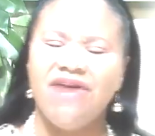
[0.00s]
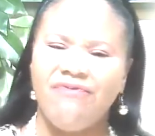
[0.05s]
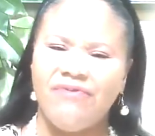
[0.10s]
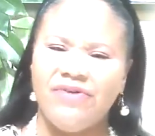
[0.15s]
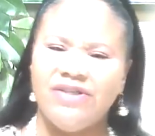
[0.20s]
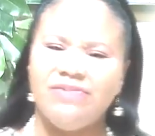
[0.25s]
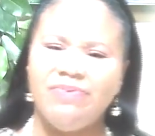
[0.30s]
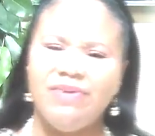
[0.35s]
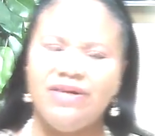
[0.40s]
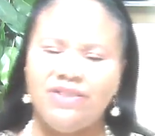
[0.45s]

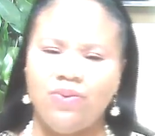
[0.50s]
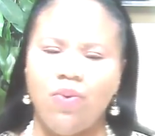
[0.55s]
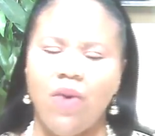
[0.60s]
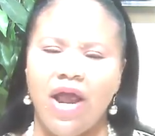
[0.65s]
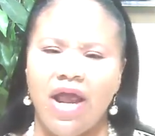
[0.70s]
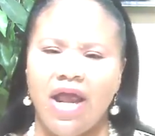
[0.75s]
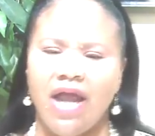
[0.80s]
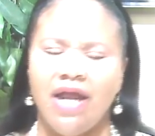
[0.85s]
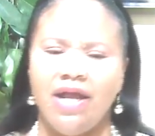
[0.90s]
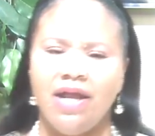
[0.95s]
difference
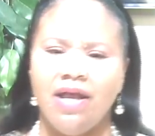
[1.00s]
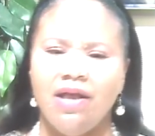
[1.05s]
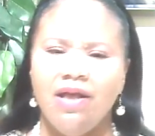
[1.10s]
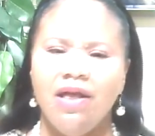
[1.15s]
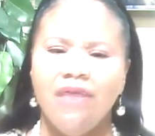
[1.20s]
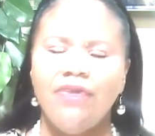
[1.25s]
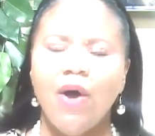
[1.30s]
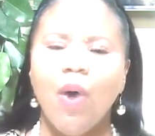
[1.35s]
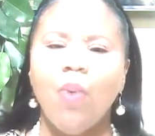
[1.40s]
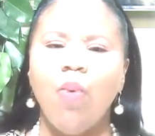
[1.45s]
between
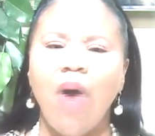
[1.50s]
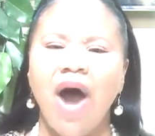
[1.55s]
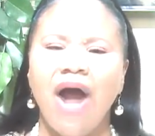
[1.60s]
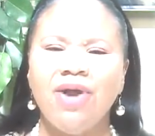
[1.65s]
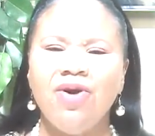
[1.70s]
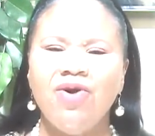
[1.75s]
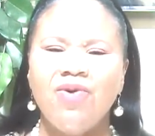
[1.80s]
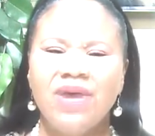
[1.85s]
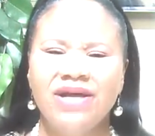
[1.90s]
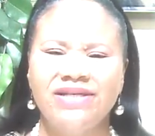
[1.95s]
the
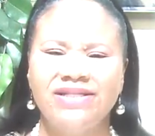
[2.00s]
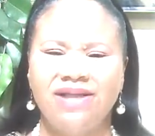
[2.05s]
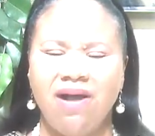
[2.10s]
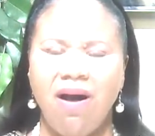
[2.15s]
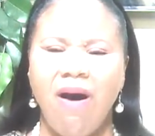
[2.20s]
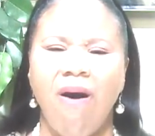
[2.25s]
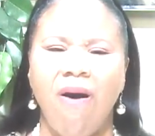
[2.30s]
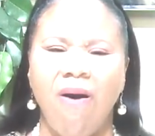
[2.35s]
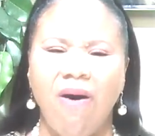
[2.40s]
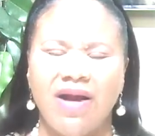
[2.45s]
one who is
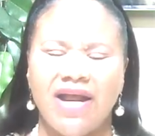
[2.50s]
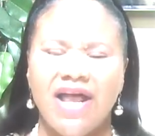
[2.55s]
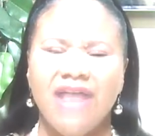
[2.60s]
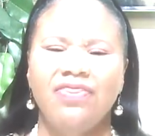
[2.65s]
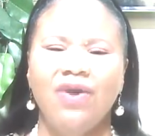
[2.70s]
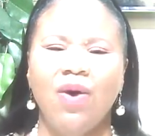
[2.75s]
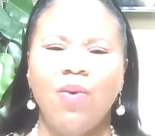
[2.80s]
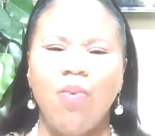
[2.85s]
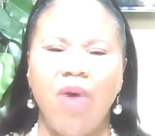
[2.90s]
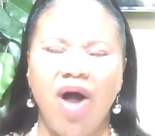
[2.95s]
called
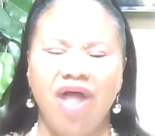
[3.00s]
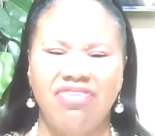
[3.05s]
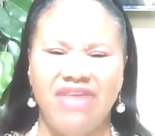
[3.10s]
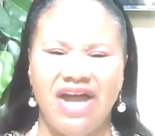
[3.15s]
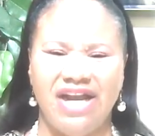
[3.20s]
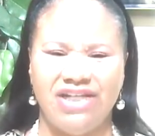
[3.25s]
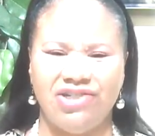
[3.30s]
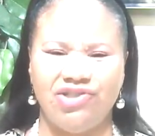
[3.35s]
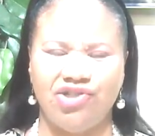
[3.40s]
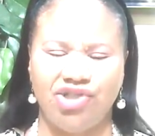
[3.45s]
and the one
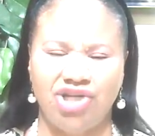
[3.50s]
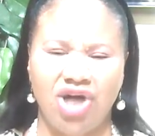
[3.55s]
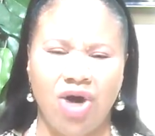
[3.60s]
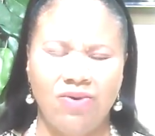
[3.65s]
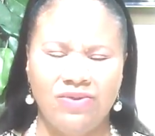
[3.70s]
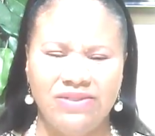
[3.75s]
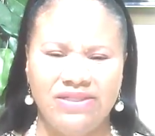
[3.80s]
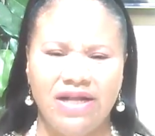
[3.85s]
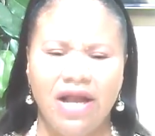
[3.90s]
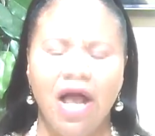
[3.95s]
that is
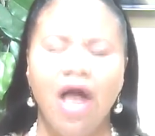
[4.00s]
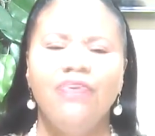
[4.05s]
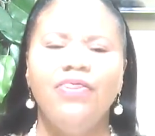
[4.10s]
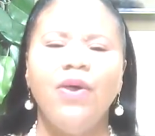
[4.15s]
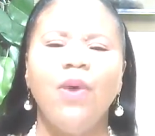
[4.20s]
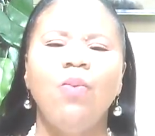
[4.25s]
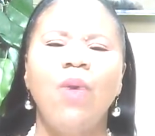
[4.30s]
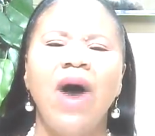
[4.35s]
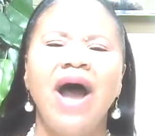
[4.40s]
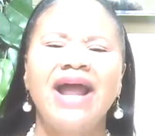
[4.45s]
chosen.
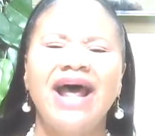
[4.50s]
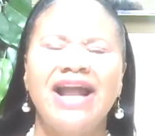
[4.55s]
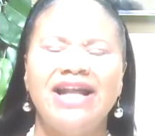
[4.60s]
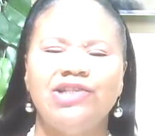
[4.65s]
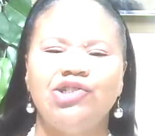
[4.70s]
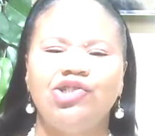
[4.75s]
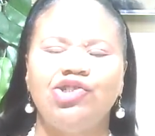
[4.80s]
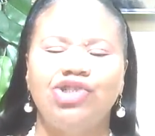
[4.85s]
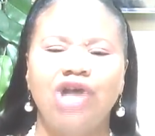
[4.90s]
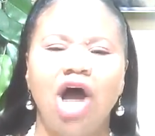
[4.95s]
The one that
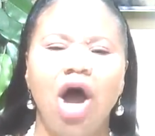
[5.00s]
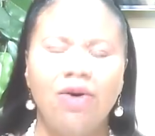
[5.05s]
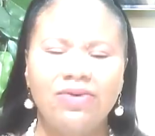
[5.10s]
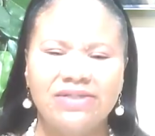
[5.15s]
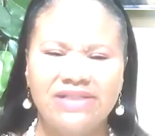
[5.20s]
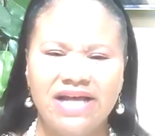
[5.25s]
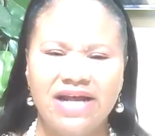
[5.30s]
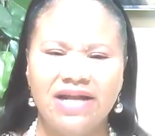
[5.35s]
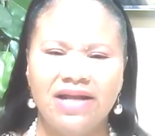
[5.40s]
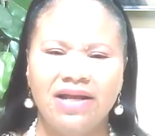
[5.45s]
is
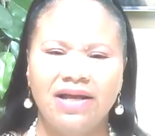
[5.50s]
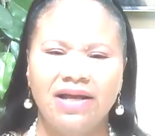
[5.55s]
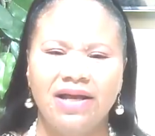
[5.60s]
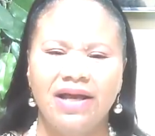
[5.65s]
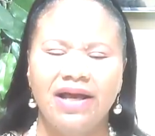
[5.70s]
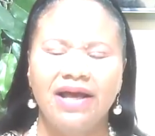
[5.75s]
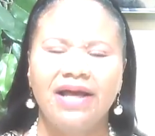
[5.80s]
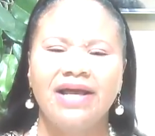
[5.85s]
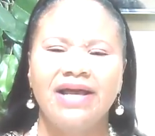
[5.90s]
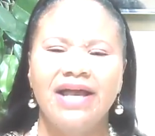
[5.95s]
chosen
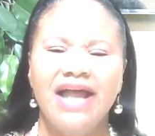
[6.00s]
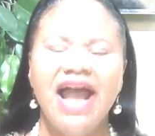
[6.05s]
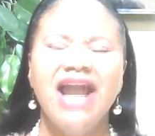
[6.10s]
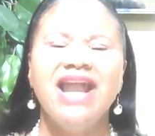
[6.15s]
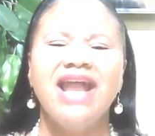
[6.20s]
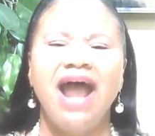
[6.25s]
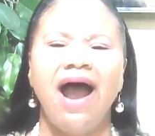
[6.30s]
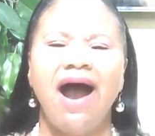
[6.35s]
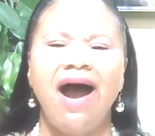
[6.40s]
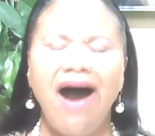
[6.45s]

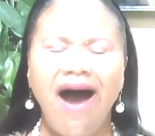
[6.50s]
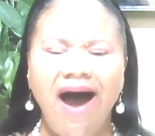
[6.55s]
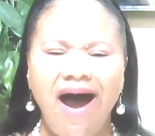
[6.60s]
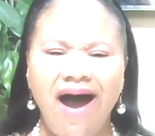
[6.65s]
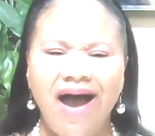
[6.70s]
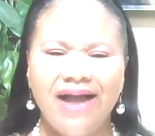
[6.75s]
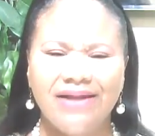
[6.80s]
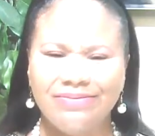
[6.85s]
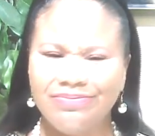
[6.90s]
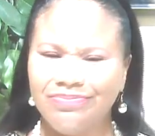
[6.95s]
in their
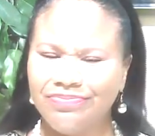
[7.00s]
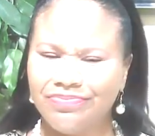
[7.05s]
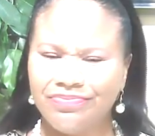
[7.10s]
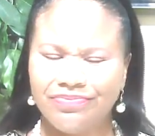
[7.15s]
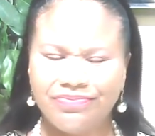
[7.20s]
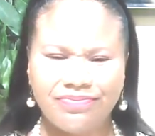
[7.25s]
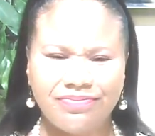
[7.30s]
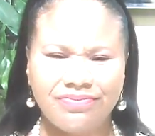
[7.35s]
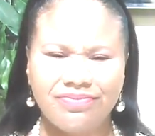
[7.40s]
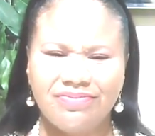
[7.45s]
heart,
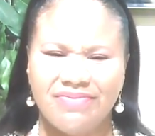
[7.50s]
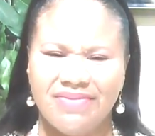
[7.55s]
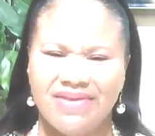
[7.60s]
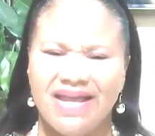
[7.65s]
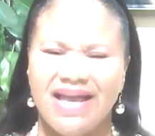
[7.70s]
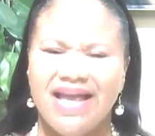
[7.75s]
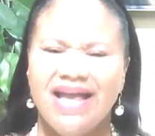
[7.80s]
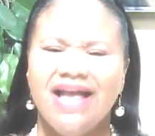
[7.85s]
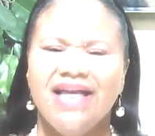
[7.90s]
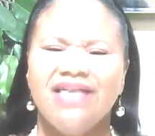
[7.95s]

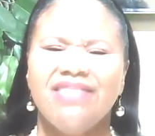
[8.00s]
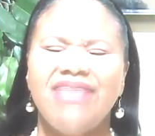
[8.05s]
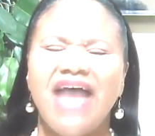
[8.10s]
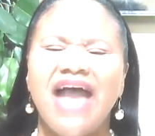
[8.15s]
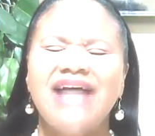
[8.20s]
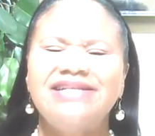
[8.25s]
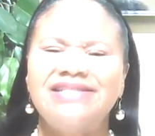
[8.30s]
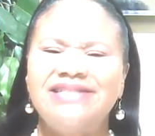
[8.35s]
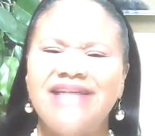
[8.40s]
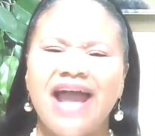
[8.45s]

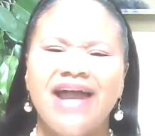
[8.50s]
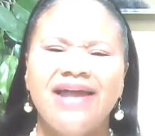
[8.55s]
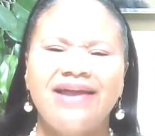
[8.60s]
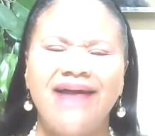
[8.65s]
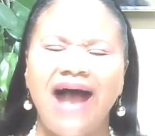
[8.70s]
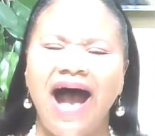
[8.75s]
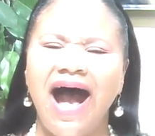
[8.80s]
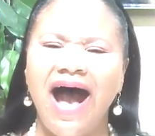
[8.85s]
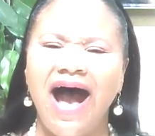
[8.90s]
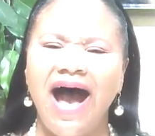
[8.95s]
they
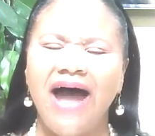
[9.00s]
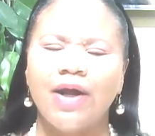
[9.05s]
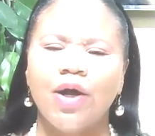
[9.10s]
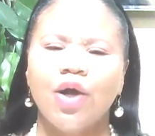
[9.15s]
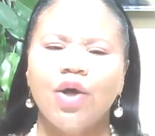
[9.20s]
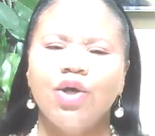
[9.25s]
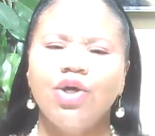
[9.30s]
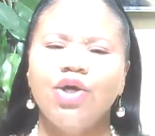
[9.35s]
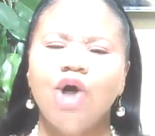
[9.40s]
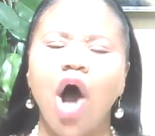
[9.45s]
say, God,
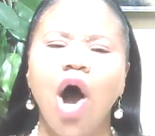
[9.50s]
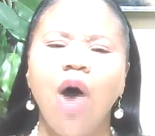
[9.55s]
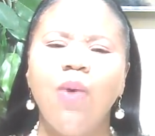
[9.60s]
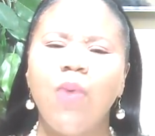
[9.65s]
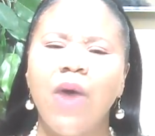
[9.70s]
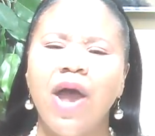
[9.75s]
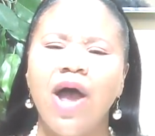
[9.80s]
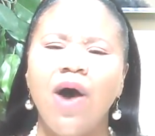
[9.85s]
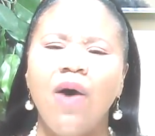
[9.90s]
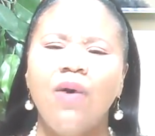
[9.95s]

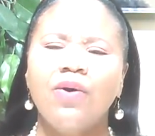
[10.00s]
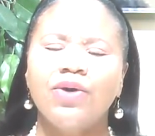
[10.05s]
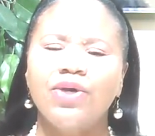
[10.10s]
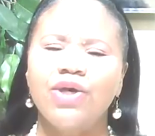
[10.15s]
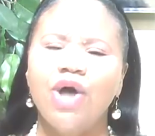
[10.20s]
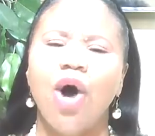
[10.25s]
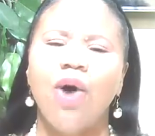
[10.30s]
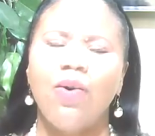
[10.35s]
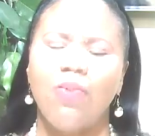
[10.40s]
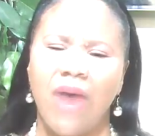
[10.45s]
your
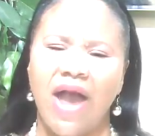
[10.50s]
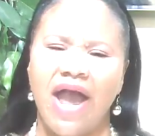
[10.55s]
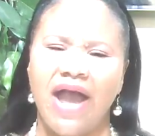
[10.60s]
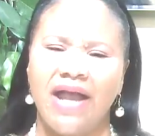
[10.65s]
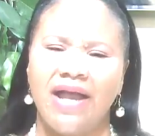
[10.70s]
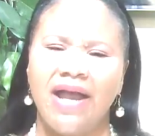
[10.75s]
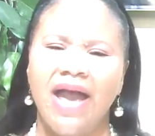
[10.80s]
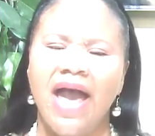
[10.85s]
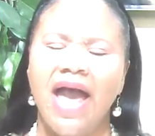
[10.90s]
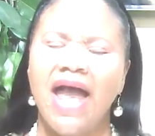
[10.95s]
will, your
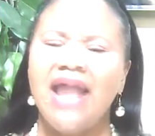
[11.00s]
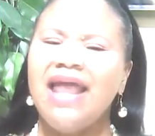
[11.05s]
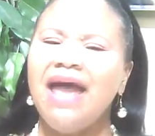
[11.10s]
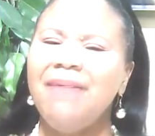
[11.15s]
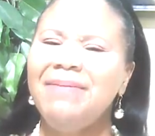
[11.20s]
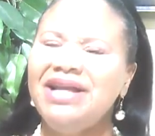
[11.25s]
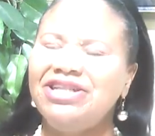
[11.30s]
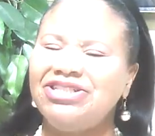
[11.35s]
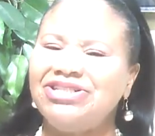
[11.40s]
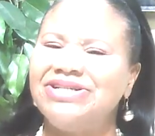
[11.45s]
way. And
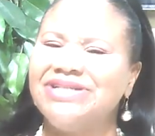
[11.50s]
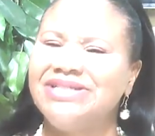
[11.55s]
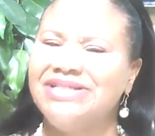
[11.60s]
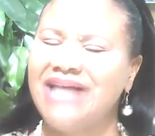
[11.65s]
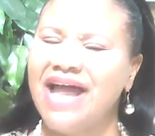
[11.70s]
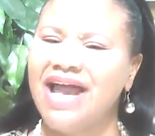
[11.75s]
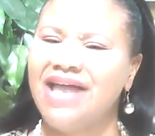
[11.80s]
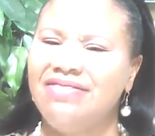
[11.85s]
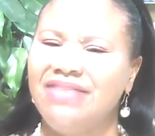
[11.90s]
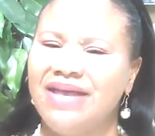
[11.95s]
let me
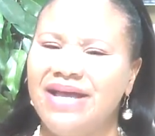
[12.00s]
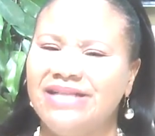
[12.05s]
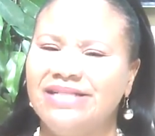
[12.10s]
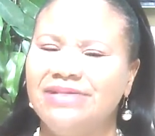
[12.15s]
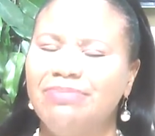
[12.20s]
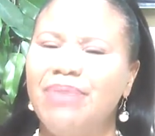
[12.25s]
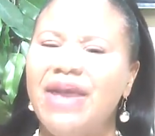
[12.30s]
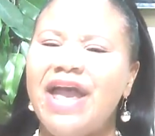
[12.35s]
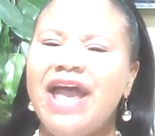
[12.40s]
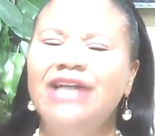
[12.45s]
just say
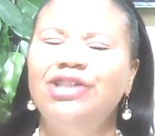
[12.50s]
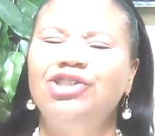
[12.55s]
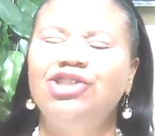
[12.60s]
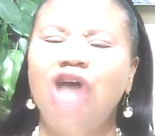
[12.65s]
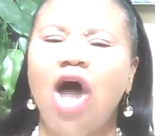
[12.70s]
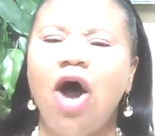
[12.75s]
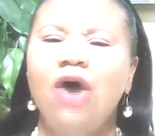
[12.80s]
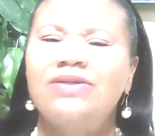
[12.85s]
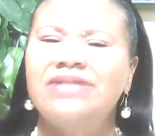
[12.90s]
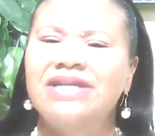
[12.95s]
this being
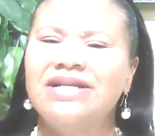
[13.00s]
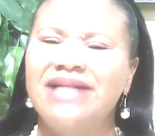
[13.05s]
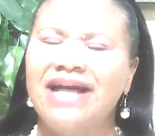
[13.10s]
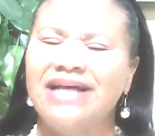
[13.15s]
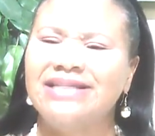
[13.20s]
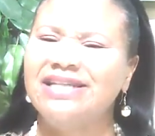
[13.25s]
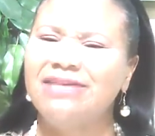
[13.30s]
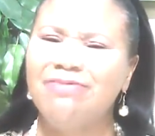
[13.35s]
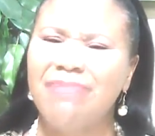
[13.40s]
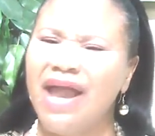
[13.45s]
chosen
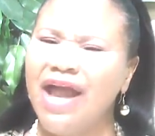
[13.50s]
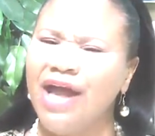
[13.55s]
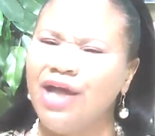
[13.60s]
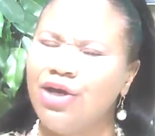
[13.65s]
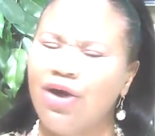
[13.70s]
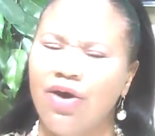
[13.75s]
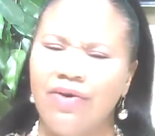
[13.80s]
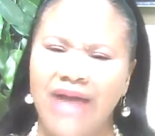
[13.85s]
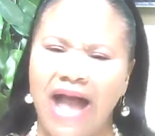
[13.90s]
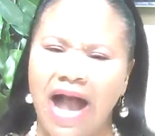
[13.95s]
doesn't
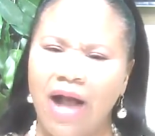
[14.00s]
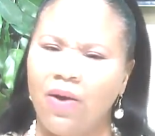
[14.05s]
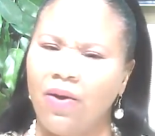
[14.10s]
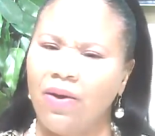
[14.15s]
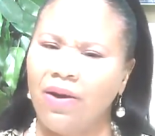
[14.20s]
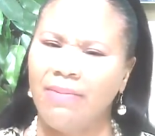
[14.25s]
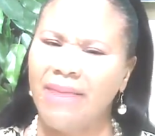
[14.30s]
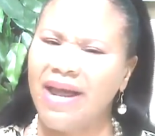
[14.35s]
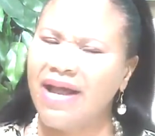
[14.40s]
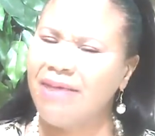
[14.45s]
mean you're not
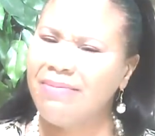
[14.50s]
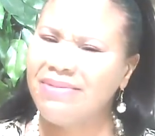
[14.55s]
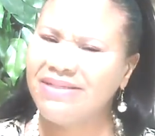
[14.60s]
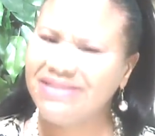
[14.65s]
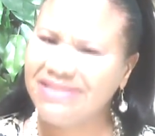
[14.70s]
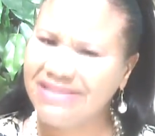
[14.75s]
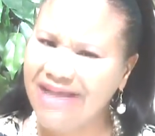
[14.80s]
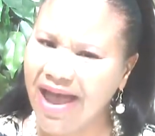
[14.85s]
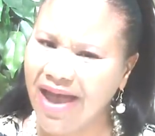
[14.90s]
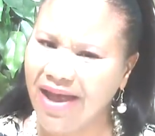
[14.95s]
going to make a
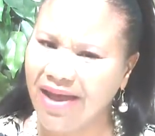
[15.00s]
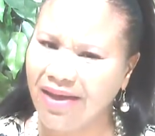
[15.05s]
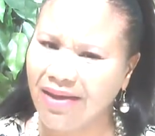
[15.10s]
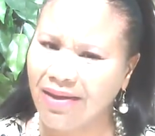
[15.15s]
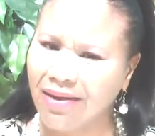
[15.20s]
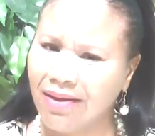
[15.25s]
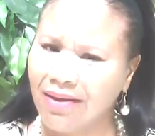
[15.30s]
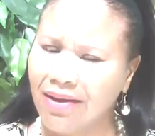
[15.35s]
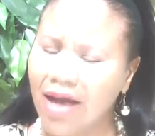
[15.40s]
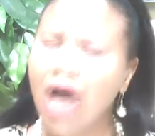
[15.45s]

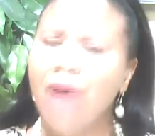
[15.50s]
mistake.